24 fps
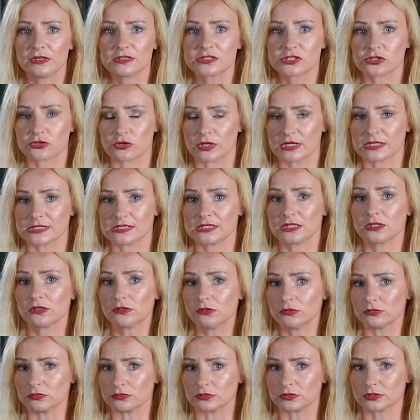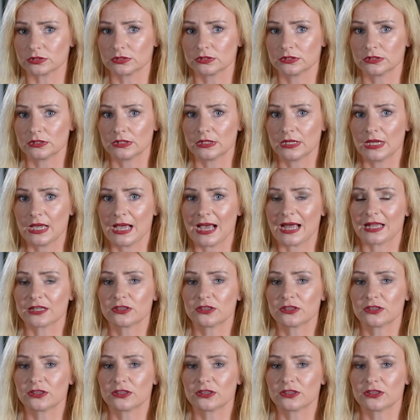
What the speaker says: stress include: a